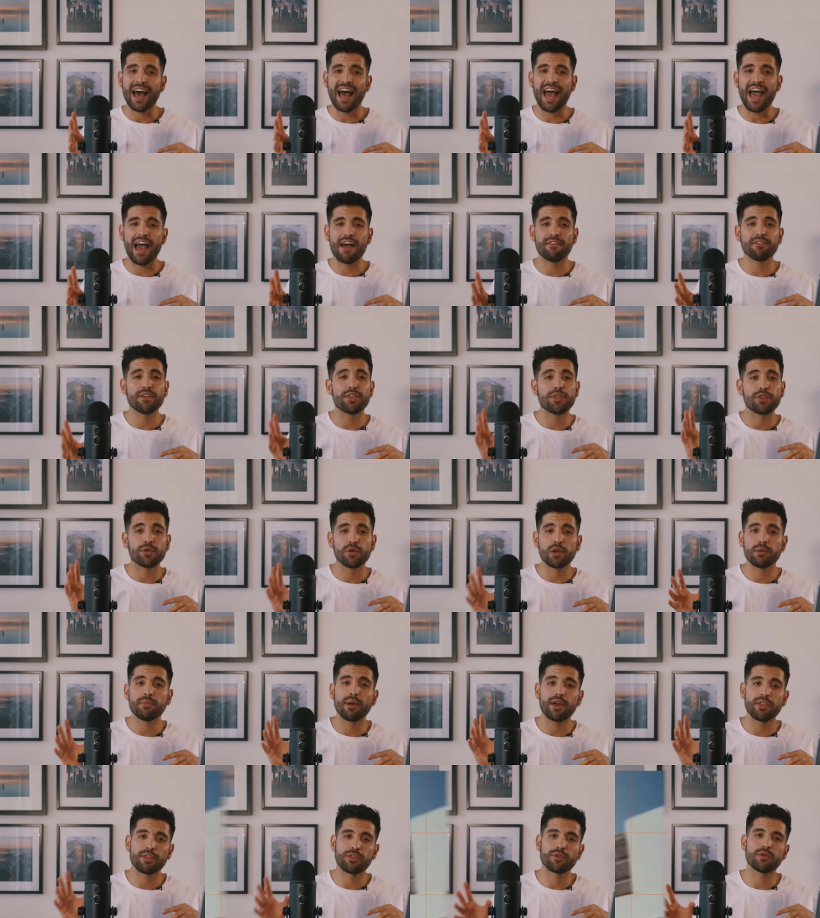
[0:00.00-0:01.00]
I have a
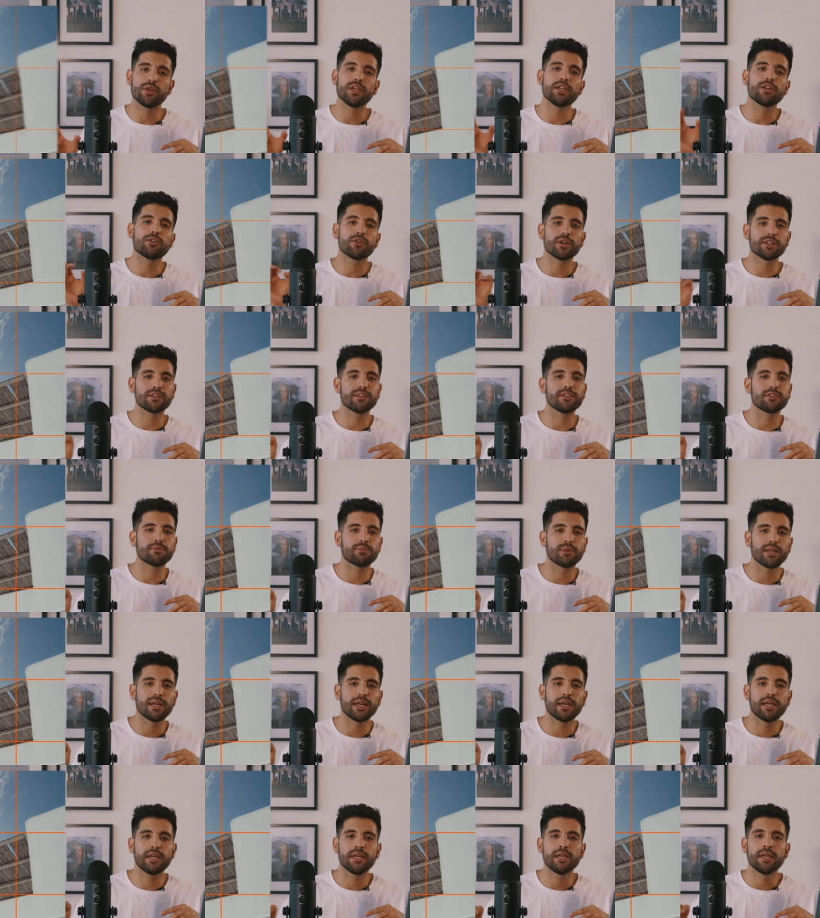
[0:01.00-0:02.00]
3x3 grid
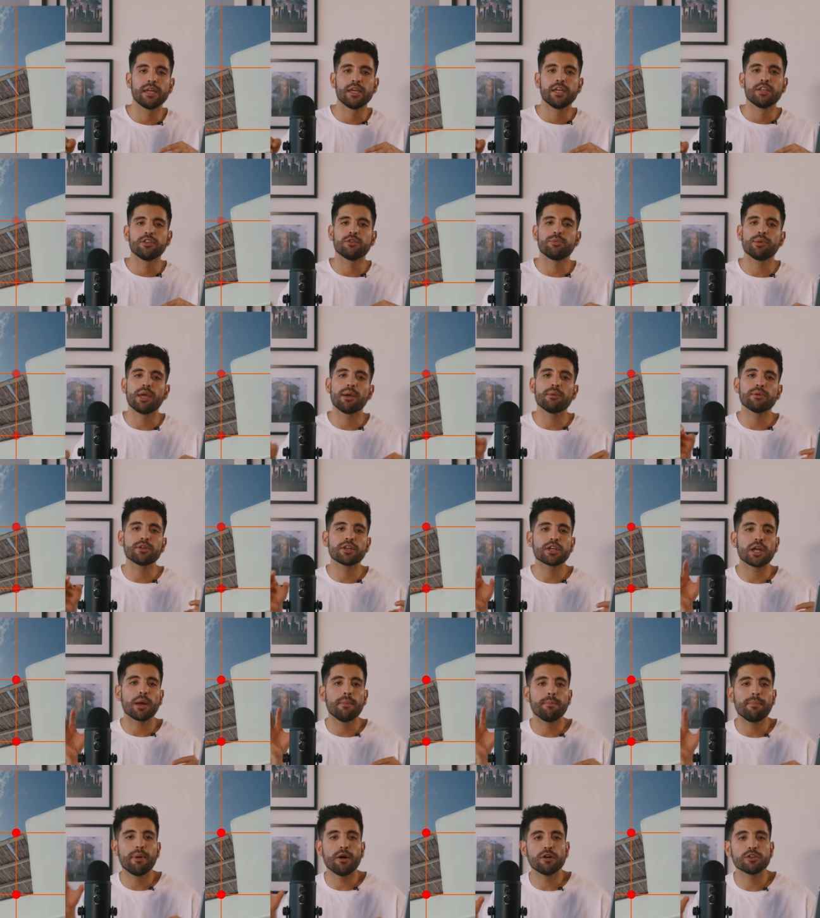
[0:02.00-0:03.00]
display to be able to
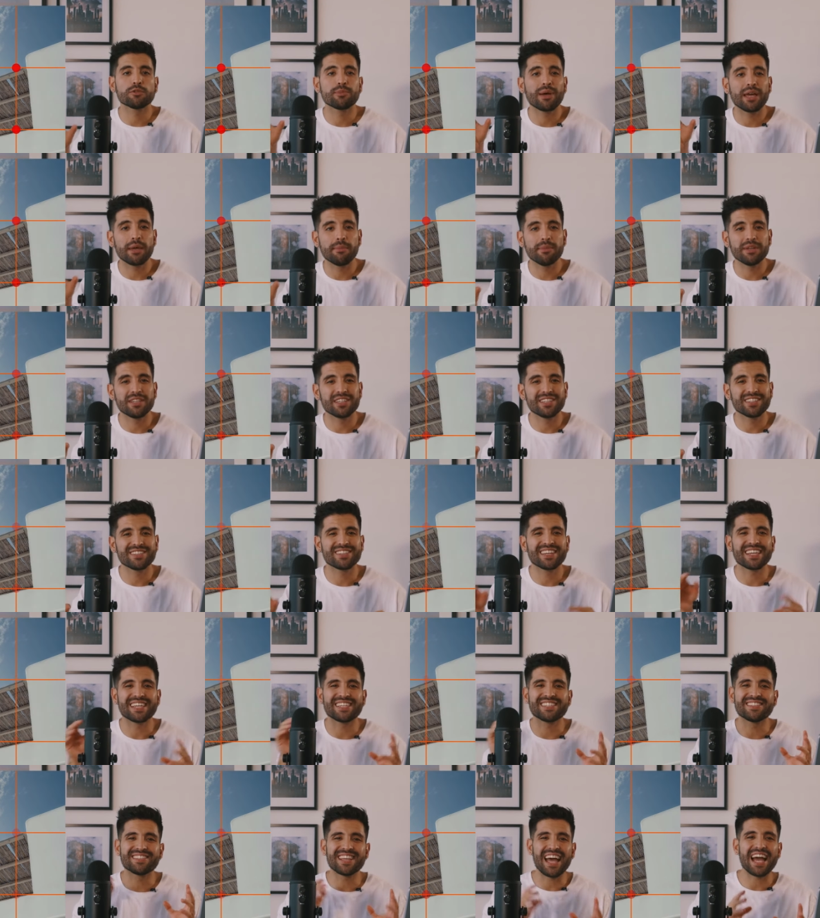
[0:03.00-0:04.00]
compose my images
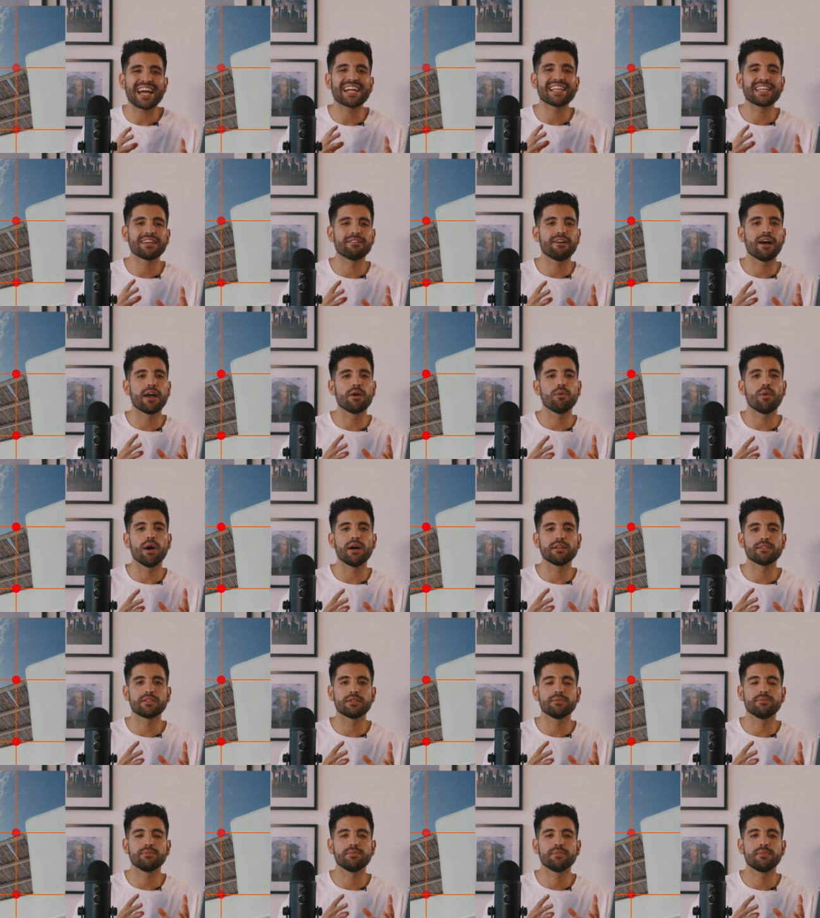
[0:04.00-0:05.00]
exactly how I want
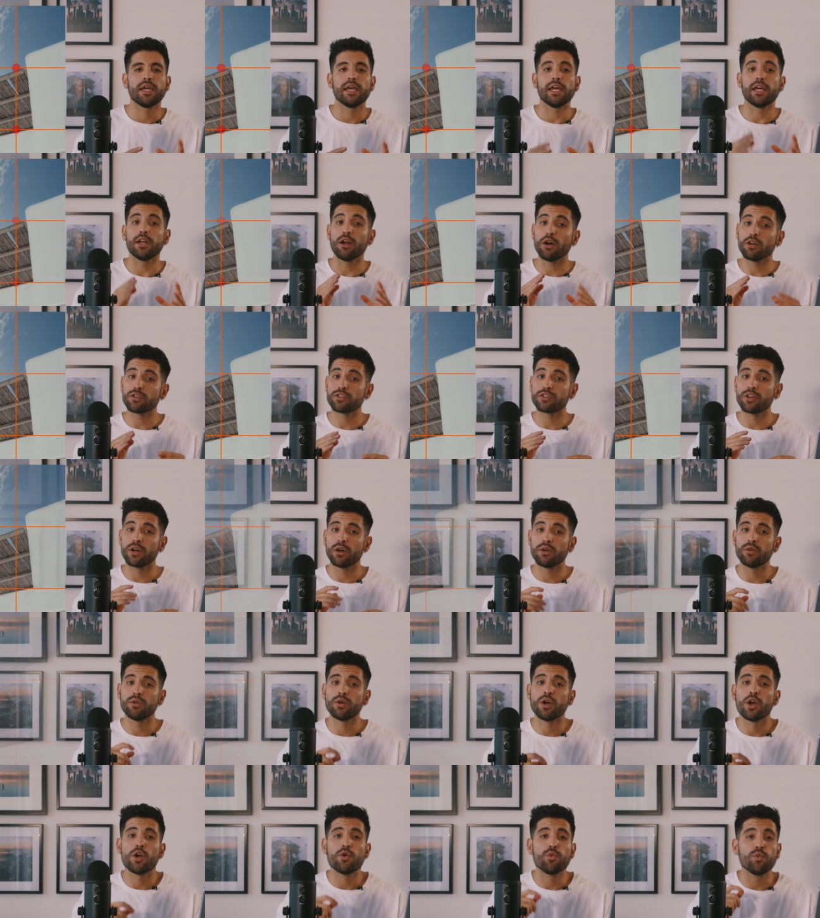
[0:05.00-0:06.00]
them. It
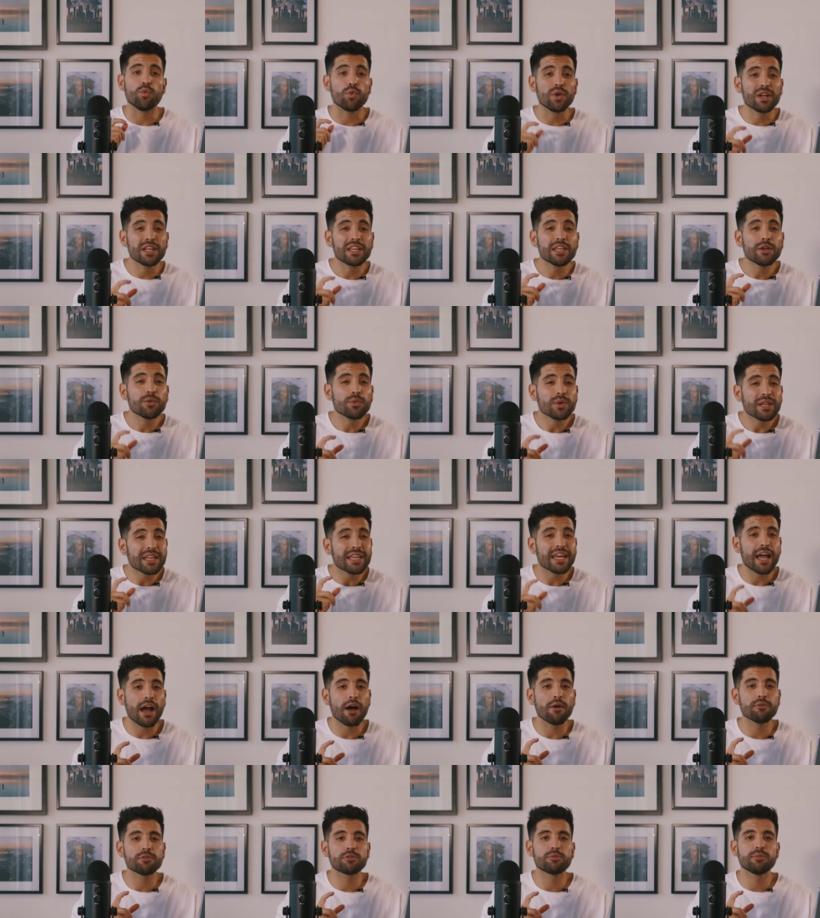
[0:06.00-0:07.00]
also really, really
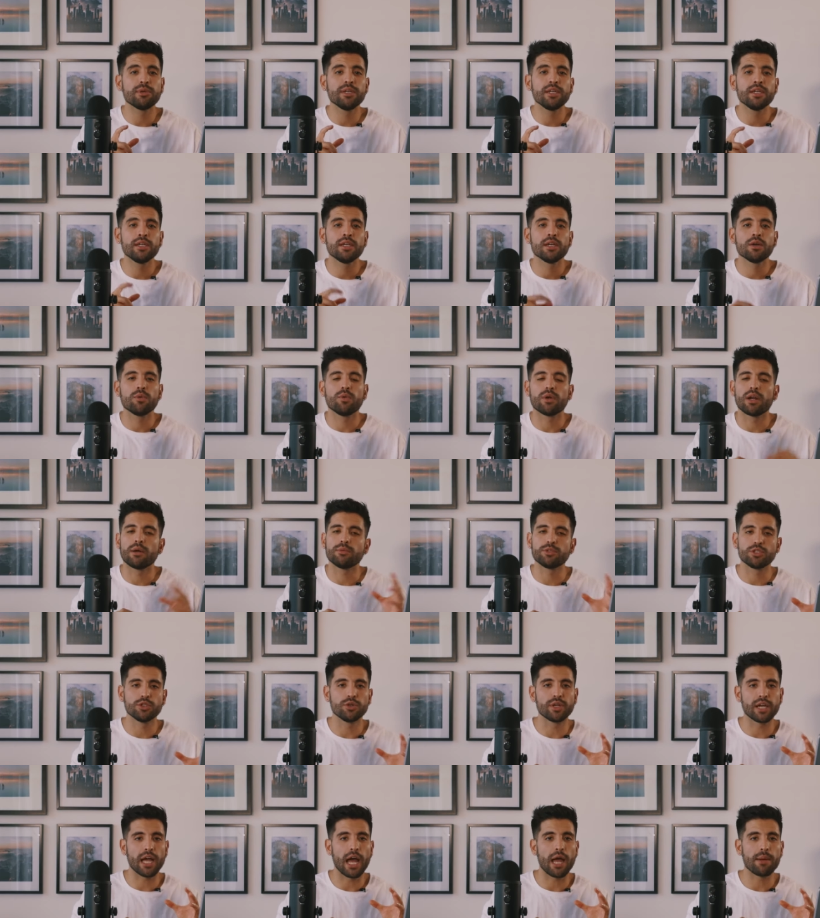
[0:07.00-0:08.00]
helps me when I'm
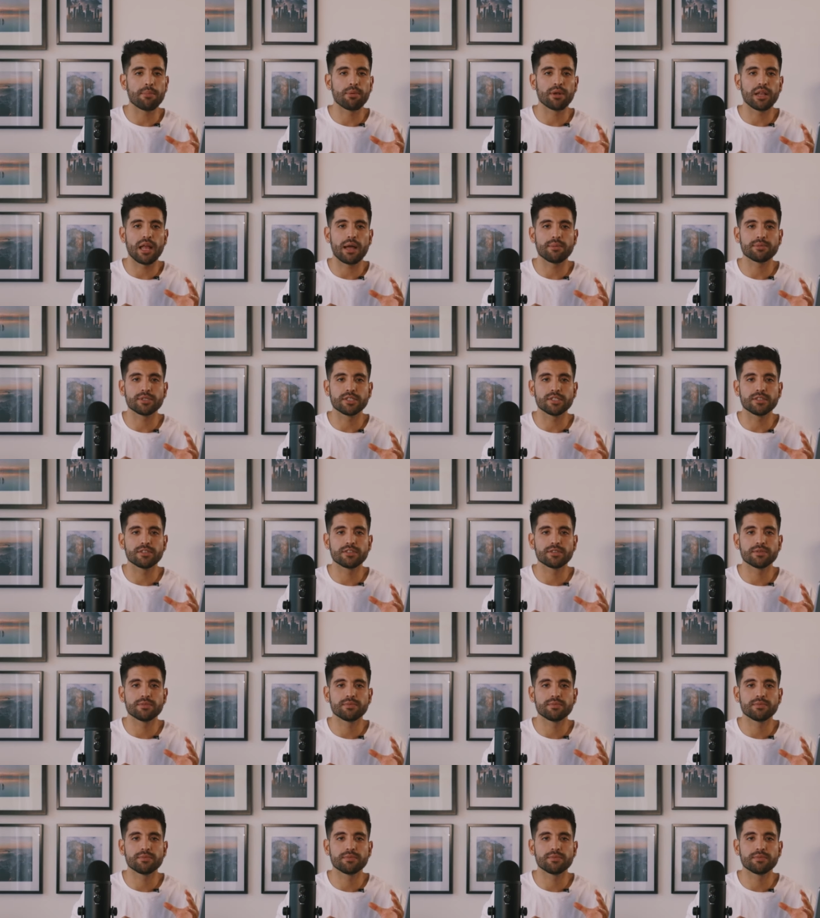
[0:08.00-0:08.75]
shooting hyperlapses.